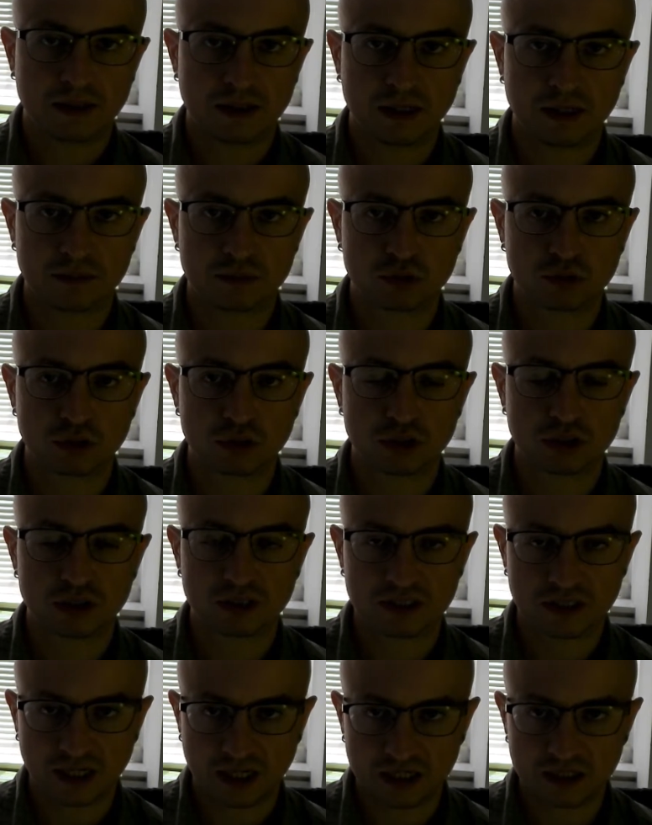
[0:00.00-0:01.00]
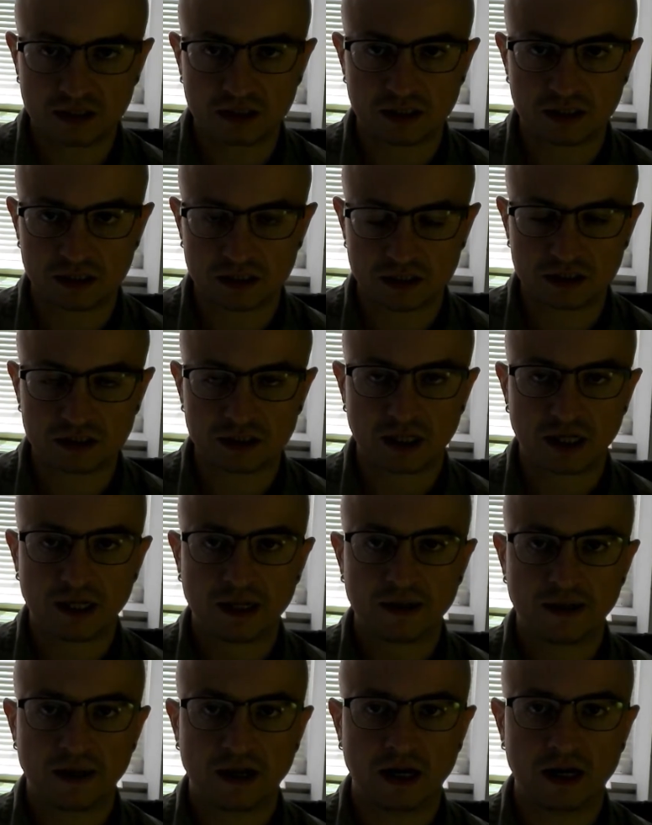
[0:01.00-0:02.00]
social scientists
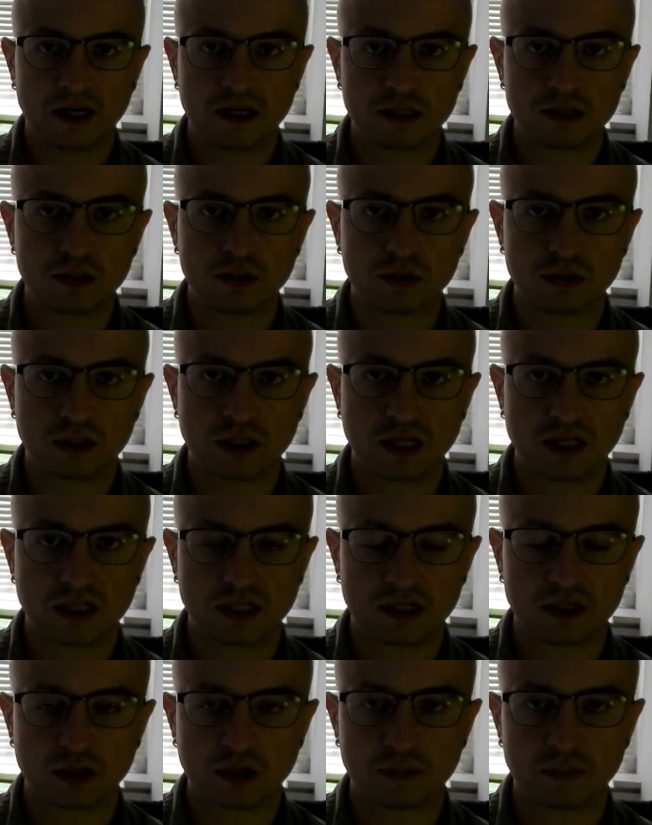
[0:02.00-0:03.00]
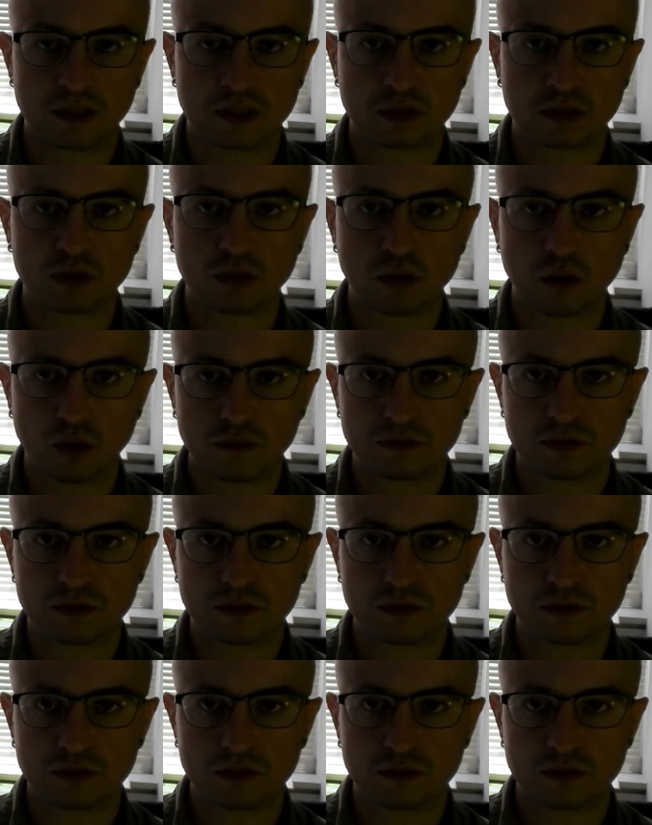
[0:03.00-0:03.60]
argued that economic growth